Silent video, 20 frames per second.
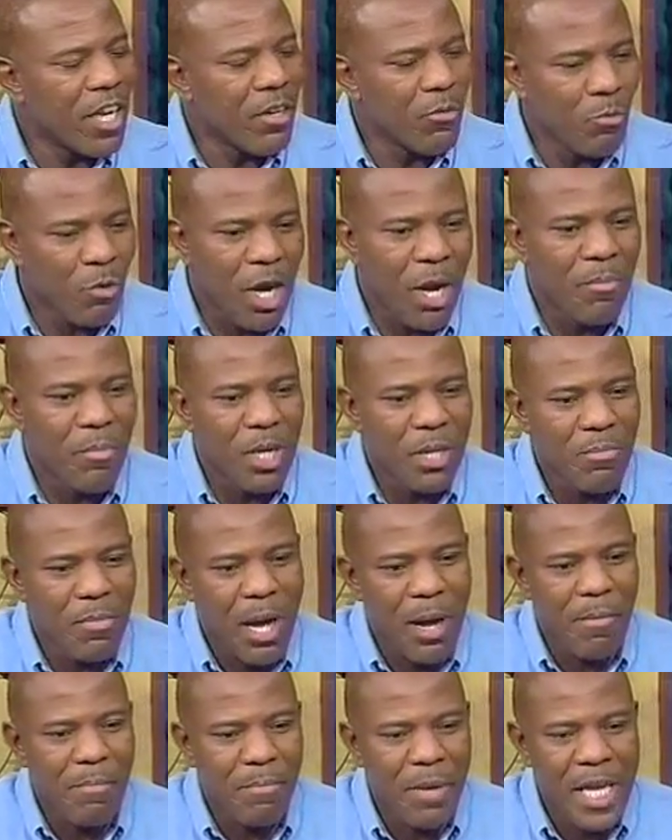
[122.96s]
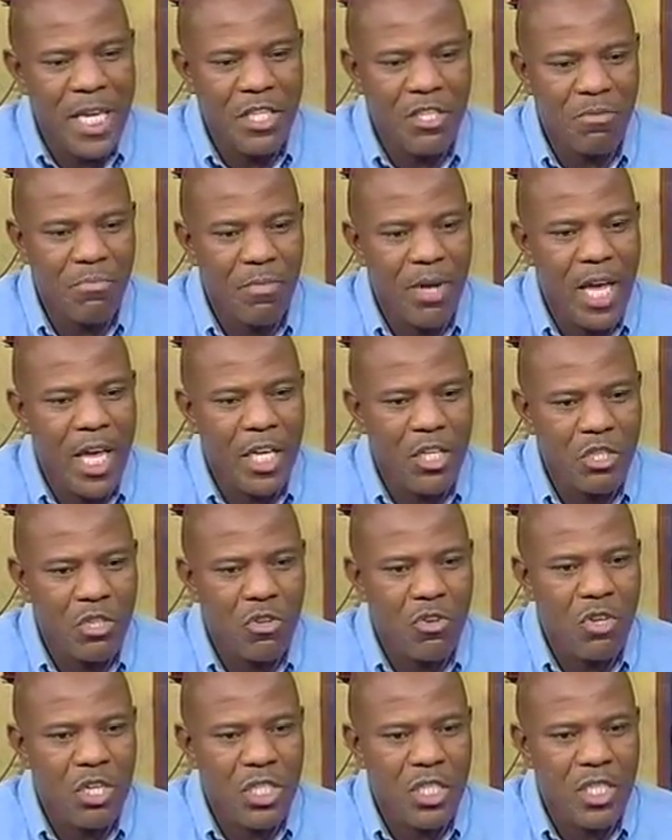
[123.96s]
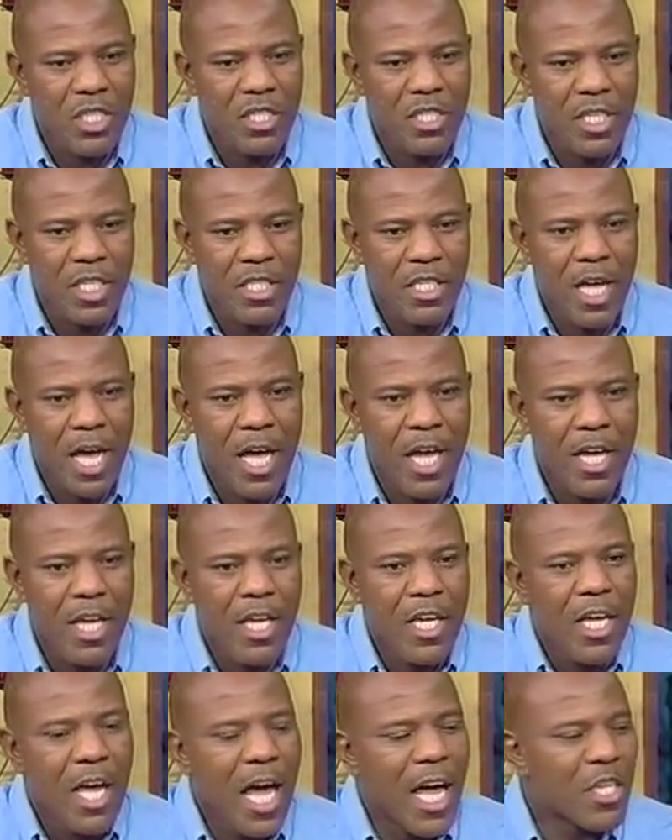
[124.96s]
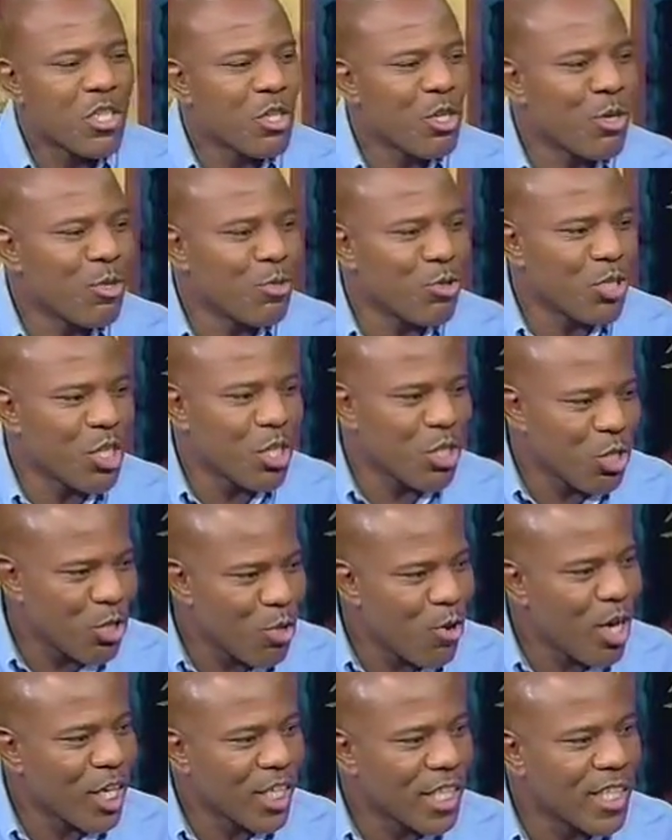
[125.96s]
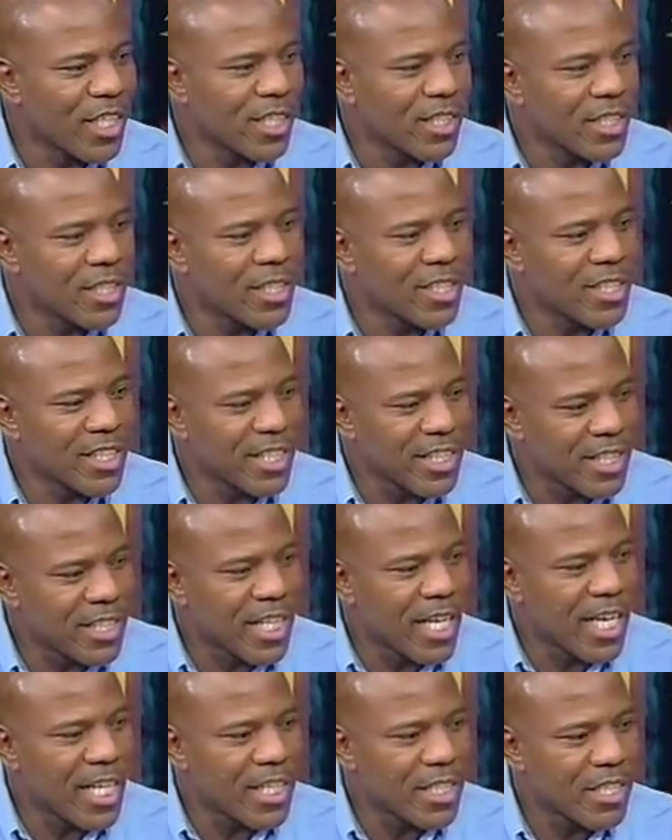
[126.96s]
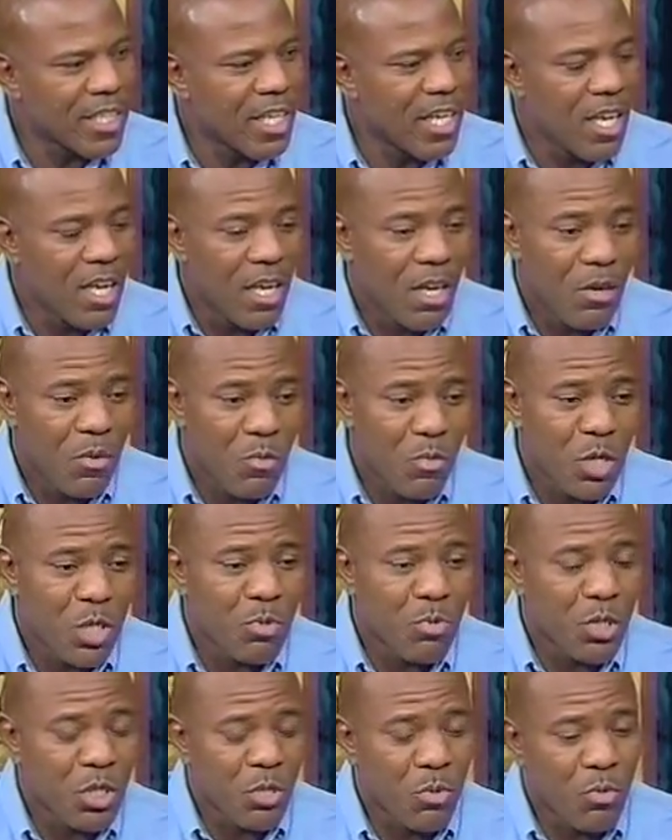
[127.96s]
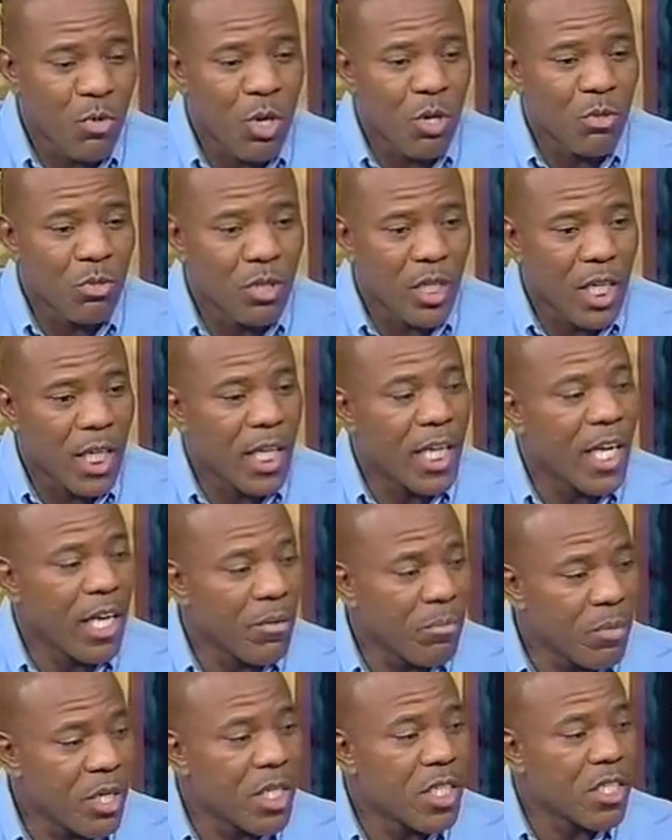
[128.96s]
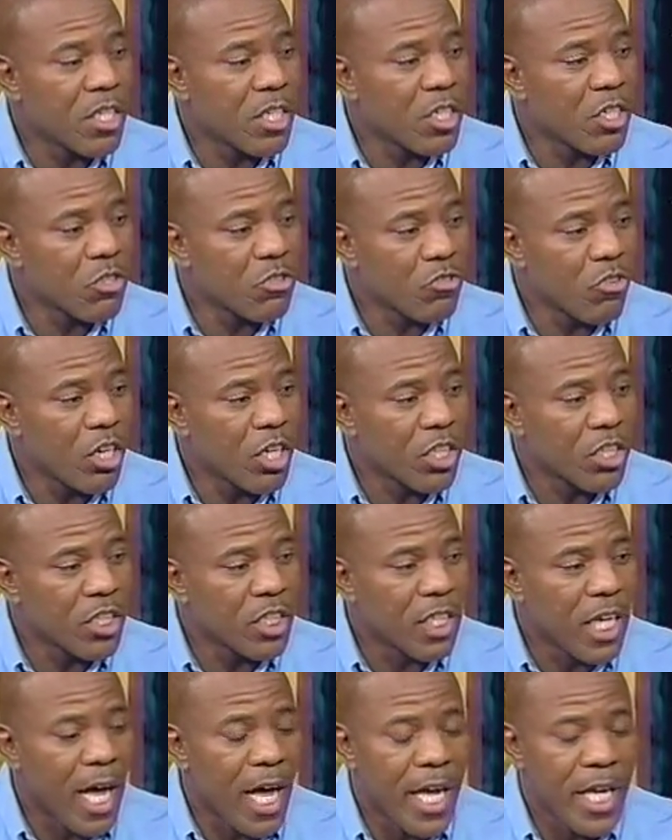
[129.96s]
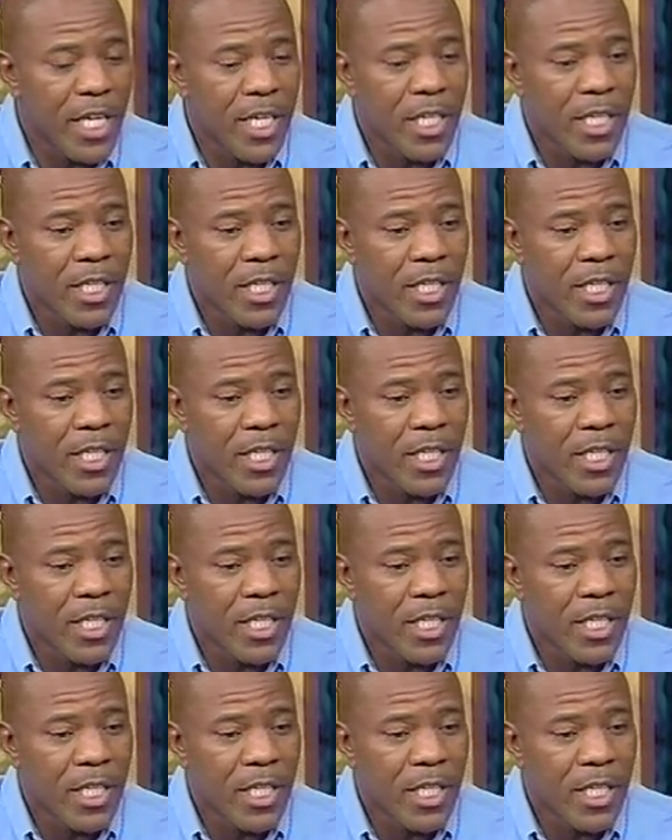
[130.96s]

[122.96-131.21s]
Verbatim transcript: and what I mean by made some bad choices is I chose a shortcut to success, mm-hmm. which was a road that led me to destruction. I,